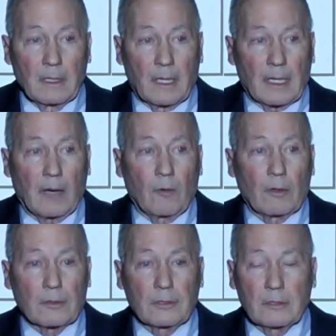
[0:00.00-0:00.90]
And I
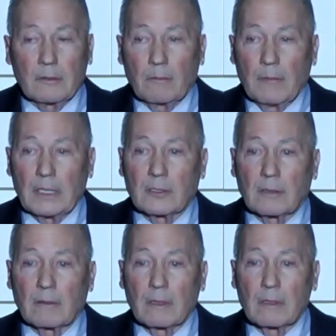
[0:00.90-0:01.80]
want to
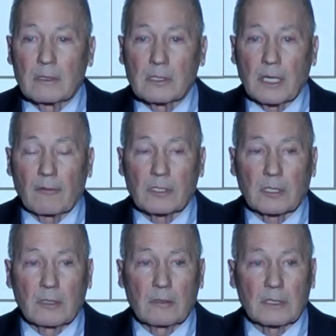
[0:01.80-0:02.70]
mention several
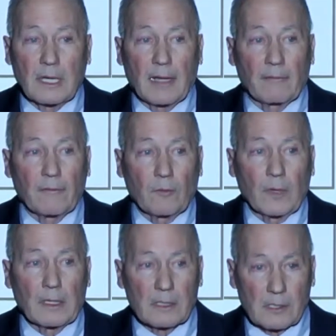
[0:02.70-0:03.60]
schools that I've
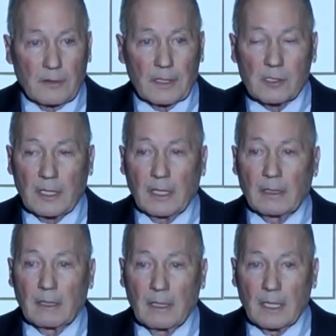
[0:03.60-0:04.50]
witnessed this in
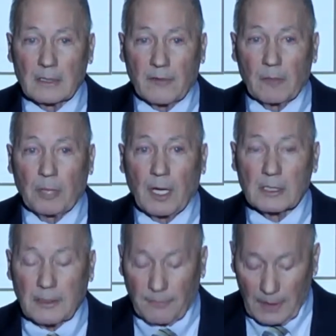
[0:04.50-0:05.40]
as a very
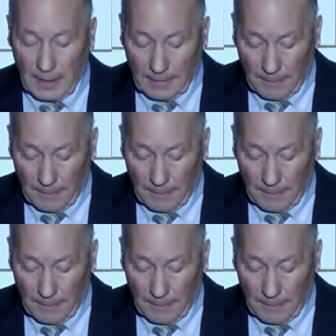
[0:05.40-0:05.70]
positive thing.